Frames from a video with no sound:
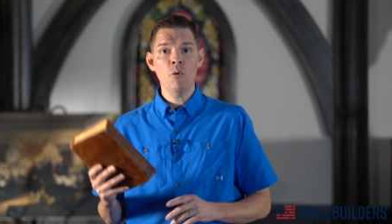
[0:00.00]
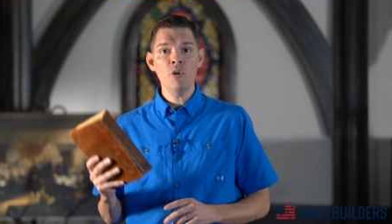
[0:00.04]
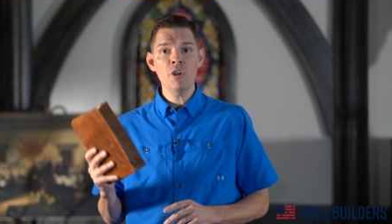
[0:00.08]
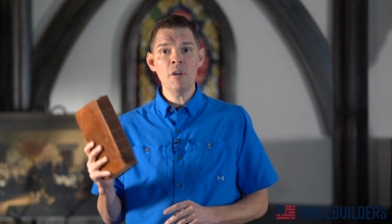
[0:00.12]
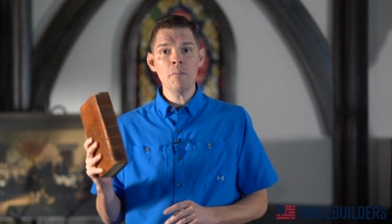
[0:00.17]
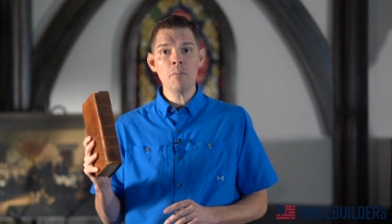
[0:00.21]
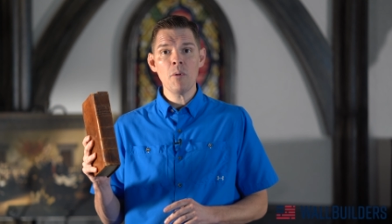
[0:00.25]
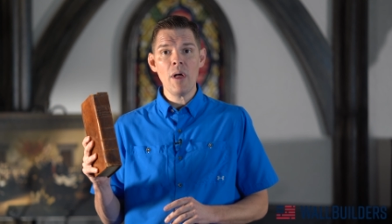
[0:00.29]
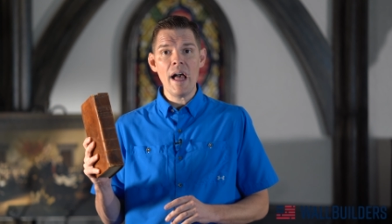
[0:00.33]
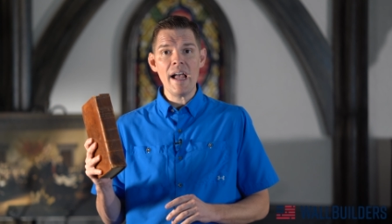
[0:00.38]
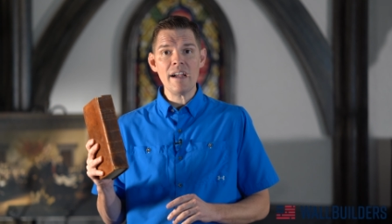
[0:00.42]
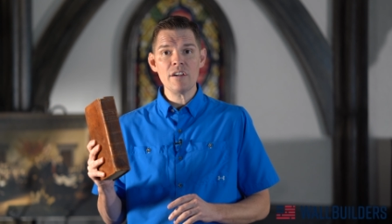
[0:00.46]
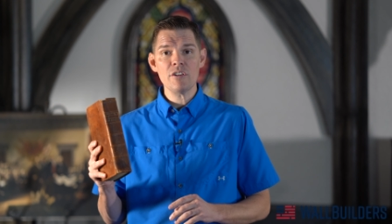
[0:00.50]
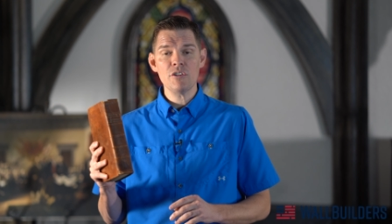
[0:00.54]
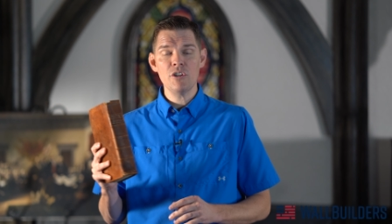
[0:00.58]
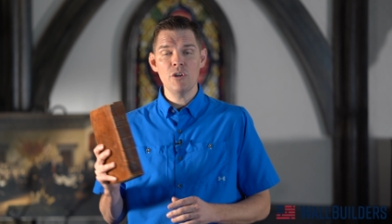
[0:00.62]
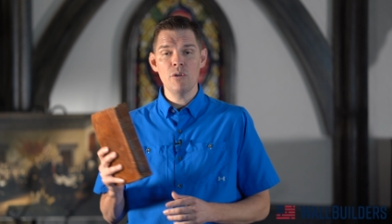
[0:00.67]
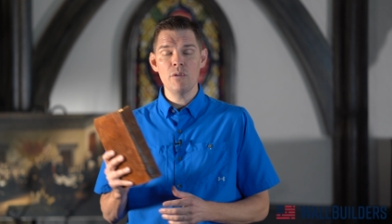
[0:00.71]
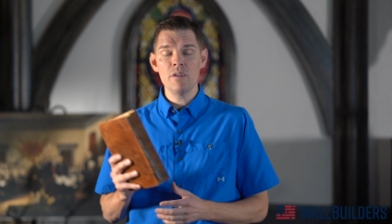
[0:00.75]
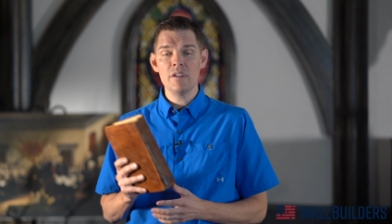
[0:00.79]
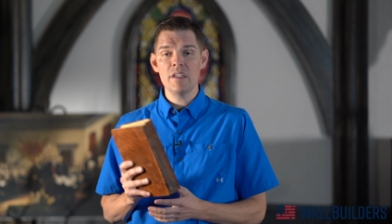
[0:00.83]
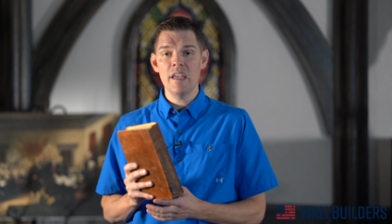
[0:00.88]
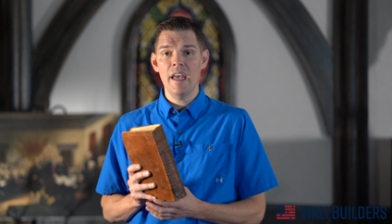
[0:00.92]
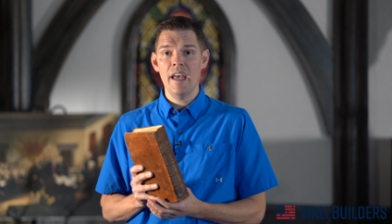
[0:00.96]
William
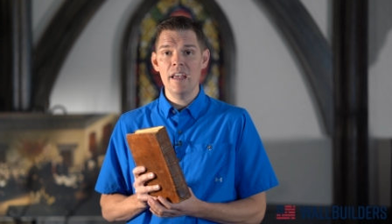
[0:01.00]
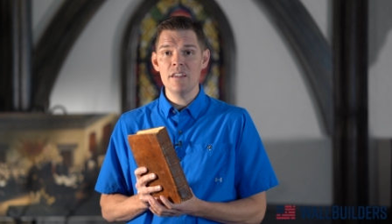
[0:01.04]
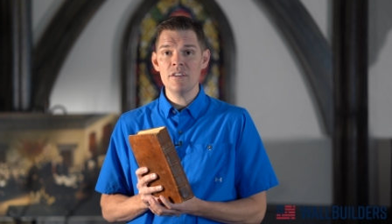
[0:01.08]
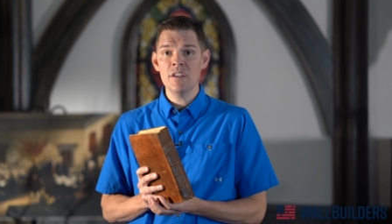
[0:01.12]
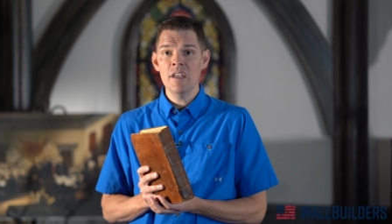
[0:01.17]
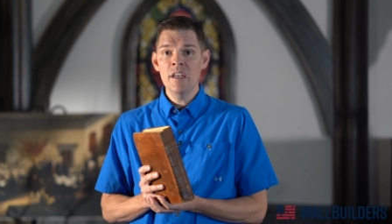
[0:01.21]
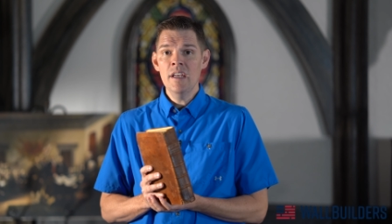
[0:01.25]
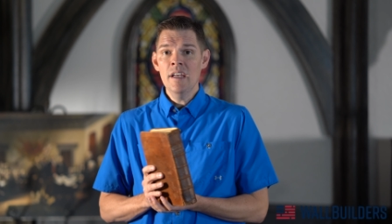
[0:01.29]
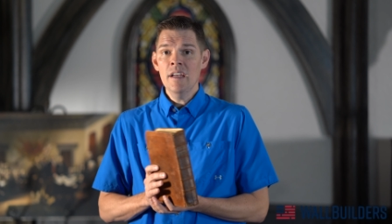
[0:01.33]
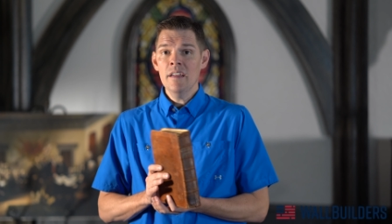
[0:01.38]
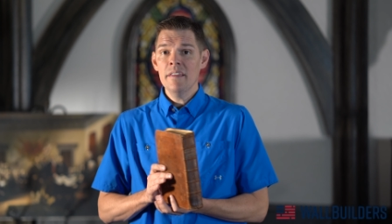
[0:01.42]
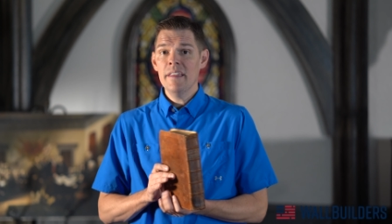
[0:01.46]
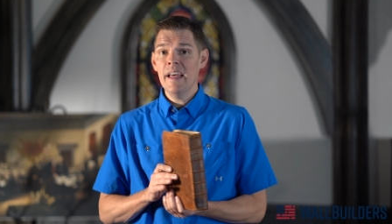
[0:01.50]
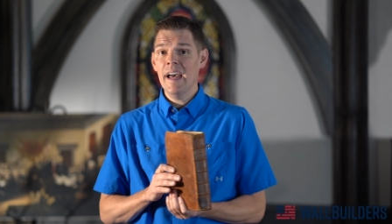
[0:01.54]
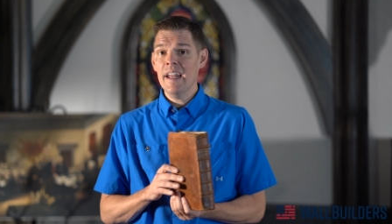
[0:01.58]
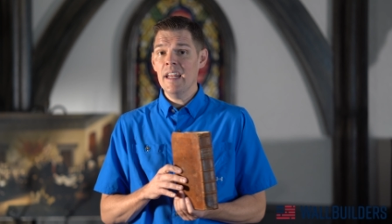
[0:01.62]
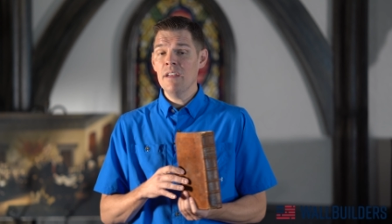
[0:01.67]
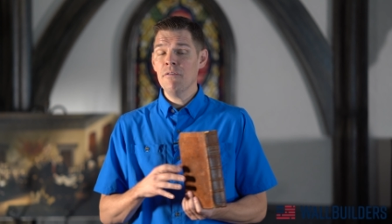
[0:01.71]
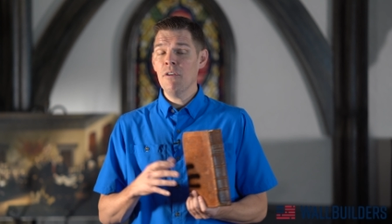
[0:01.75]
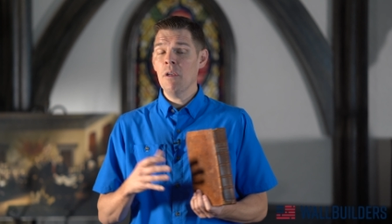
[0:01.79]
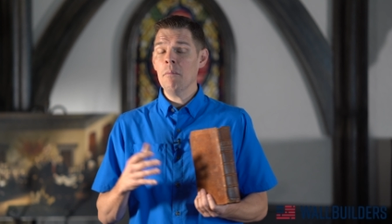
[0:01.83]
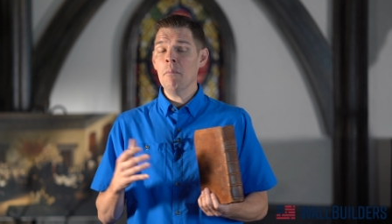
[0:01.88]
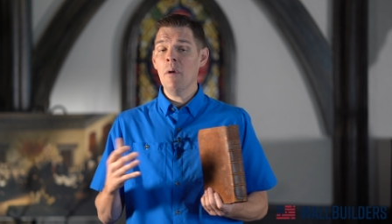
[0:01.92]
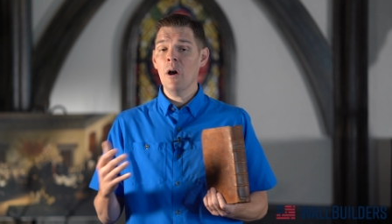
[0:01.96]
Blackstone says that
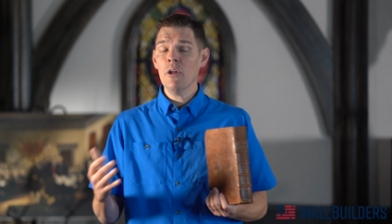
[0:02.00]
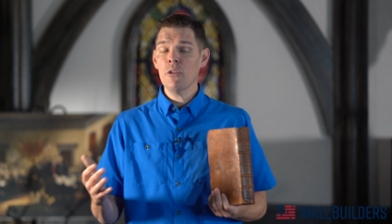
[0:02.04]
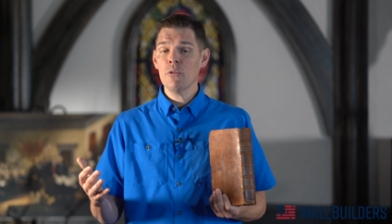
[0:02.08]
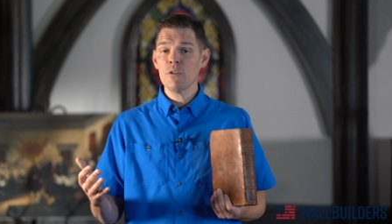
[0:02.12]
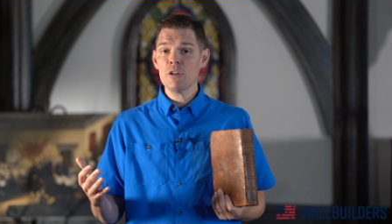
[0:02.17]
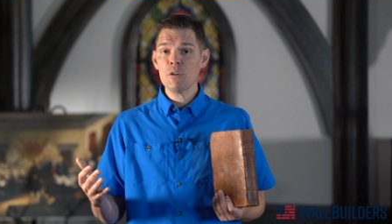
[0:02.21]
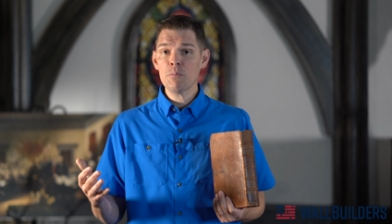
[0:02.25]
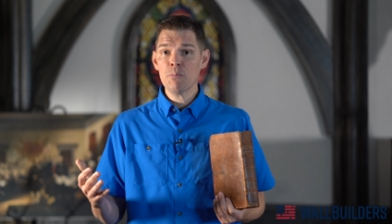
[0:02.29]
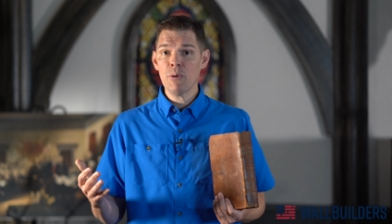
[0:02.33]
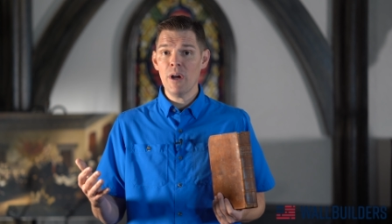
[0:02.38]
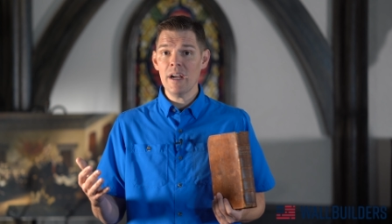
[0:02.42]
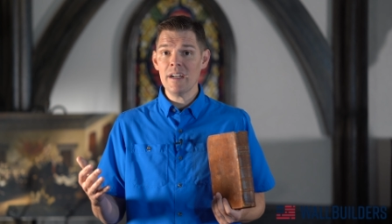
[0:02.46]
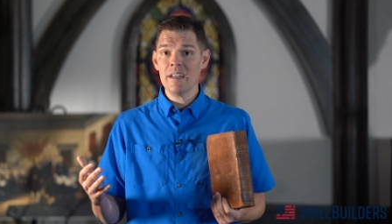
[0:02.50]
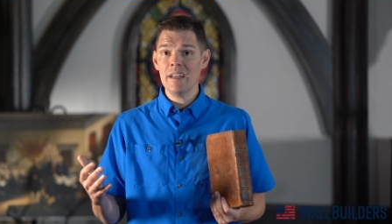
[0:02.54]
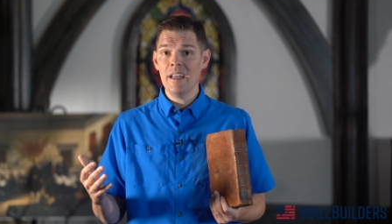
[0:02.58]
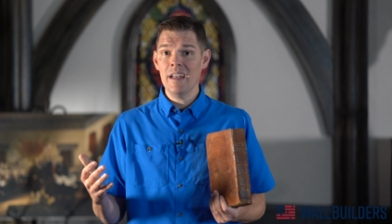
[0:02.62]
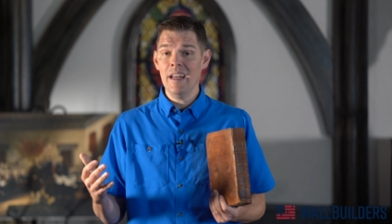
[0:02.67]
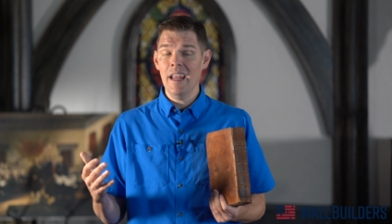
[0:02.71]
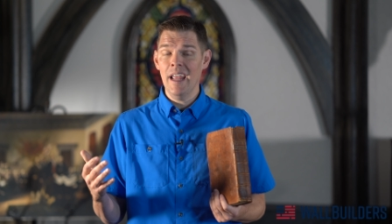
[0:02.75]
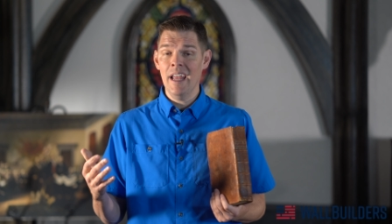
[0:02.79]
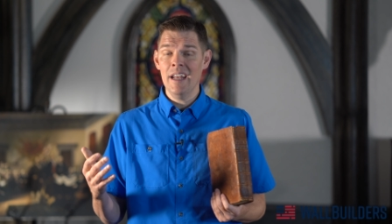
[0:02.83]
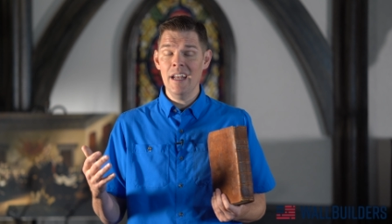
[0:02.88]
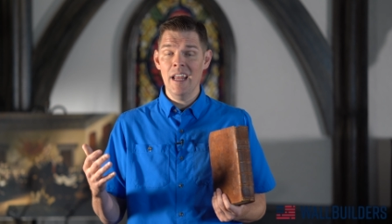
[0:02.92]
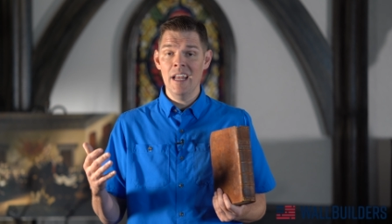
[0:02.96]
if a mother is
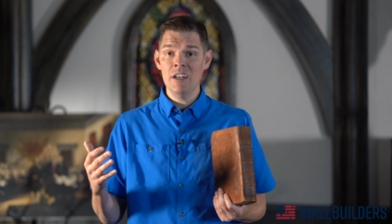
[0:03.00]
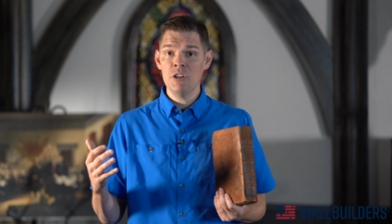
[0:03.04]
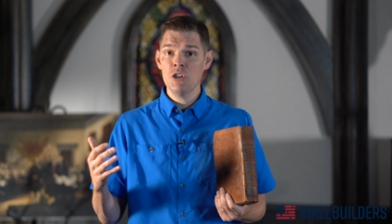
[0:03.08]
pregnant and,